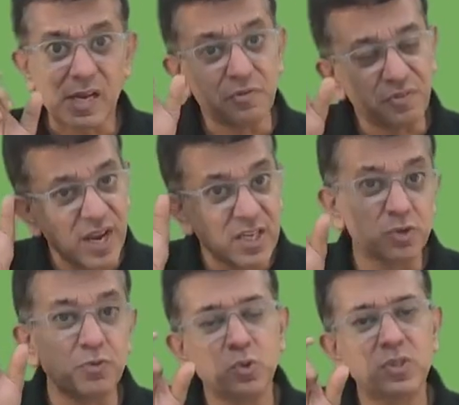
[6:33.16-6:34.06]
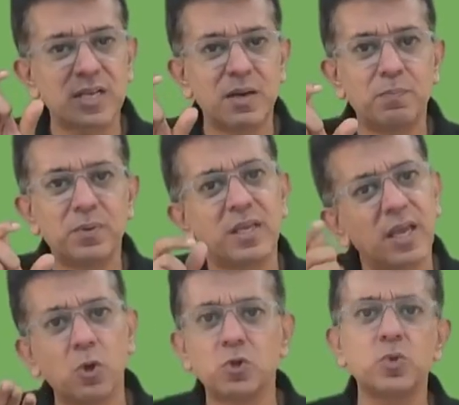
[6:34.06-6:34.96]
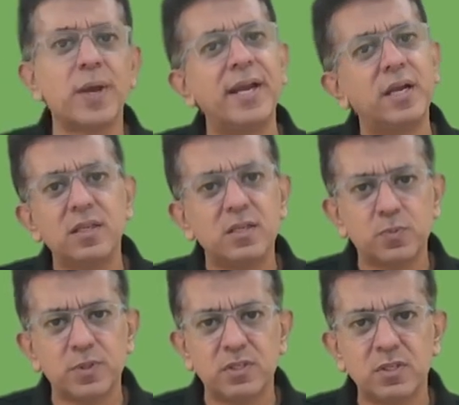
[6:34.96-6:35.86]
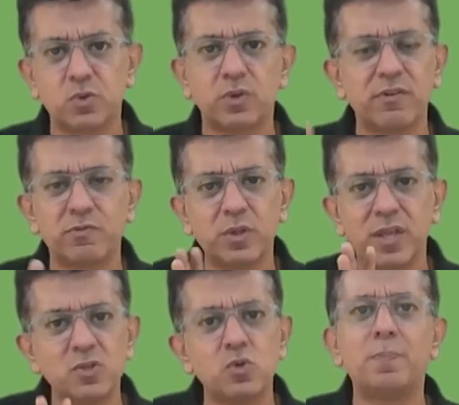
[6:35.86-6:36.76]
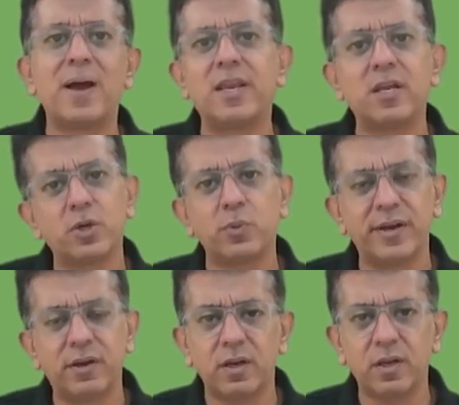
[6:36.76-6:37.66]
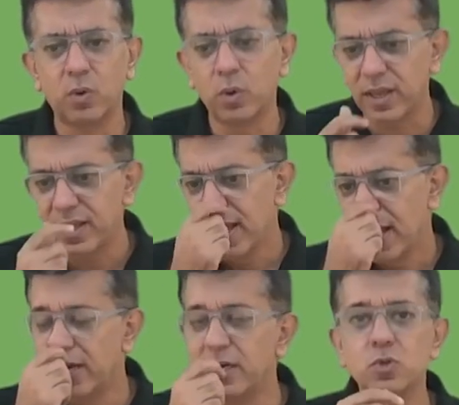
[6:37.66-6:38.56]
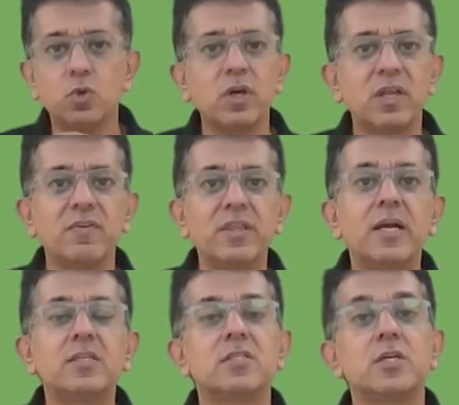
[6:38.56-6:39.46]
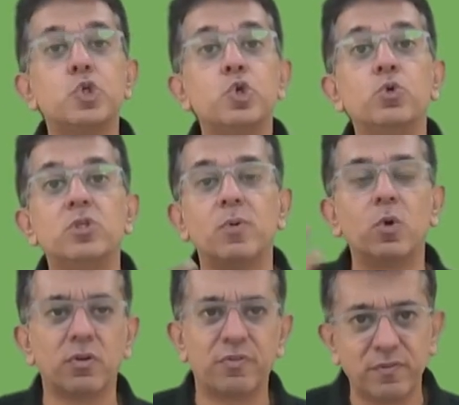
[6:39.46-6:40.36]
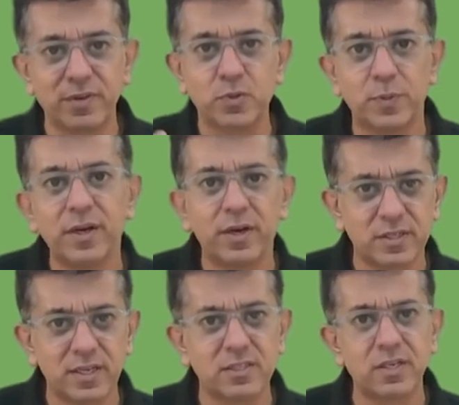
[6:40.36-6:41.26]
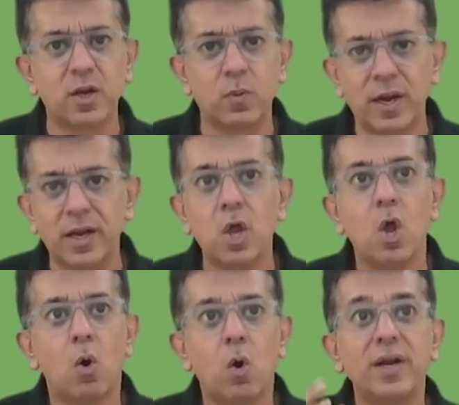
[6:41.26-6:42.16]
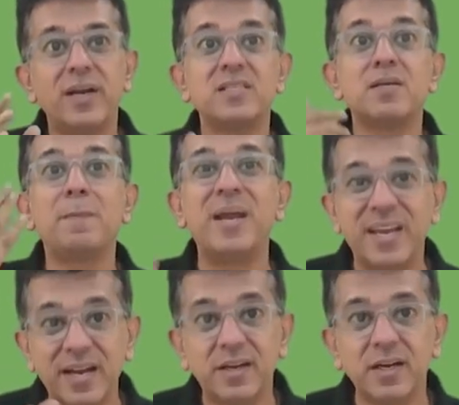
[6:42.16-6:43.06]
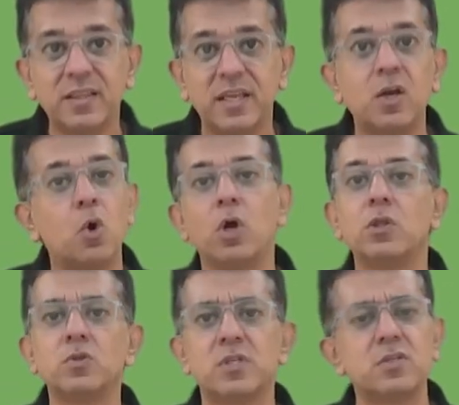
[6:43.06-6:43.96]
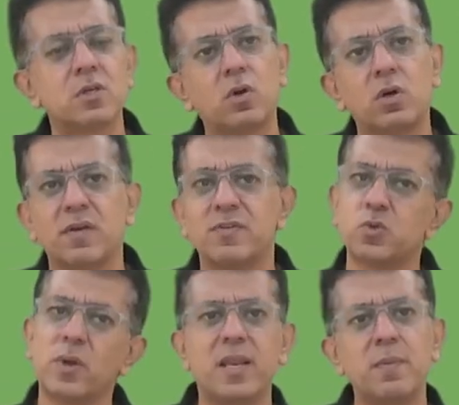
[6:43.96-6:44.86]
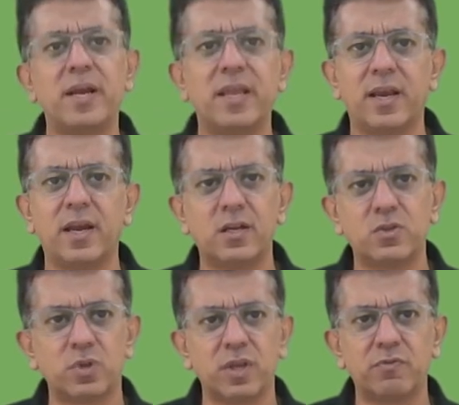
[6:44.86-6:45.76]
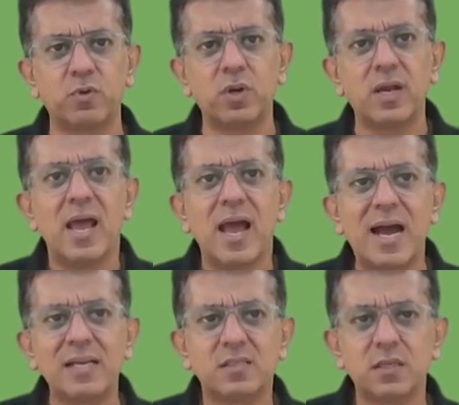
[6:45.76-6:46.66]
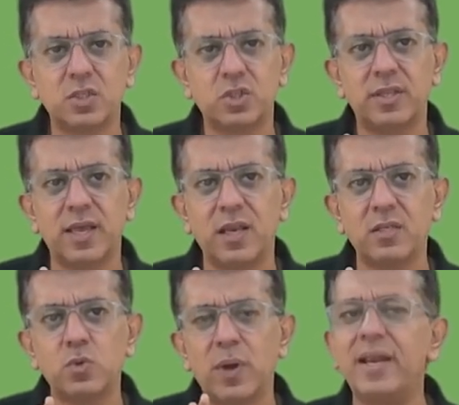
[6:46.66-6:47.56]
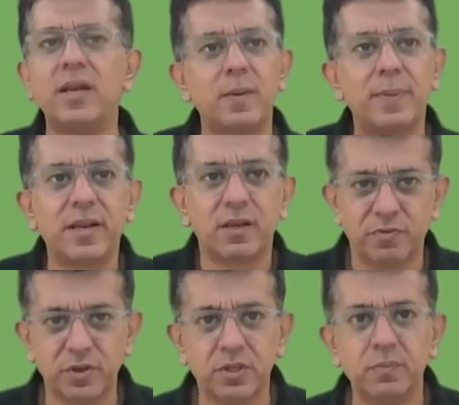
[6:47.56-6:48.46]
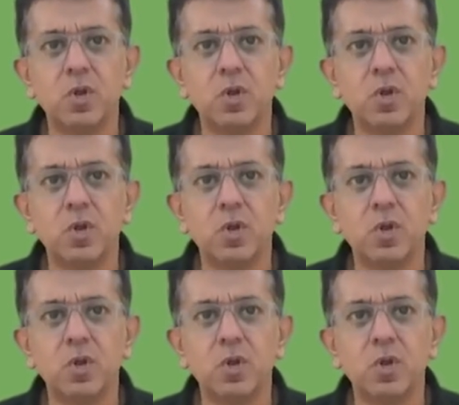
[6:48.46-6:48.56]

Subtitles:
Fresh Foods company can also enter this business. So therefore, there is no barrier to entry. Okay, and it is not given that such huge amount of investment is required or it is a patented thing. All those things are not given. So anybody can enter. So therefore, as such, there is no entry barrier further.